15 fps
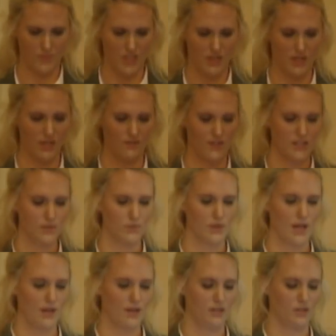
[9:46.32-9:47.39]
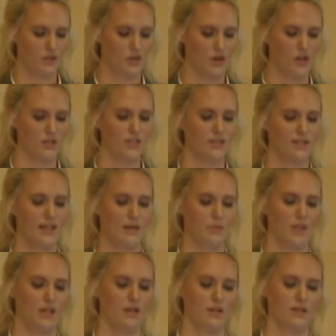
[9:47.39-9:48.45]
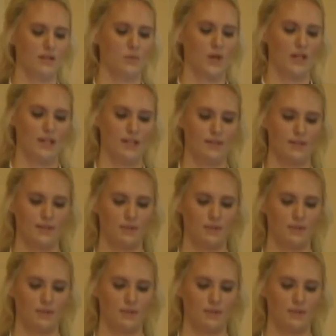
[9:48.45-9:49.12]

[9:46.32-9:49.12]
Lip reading: The defense would now like to cross-examine this witness.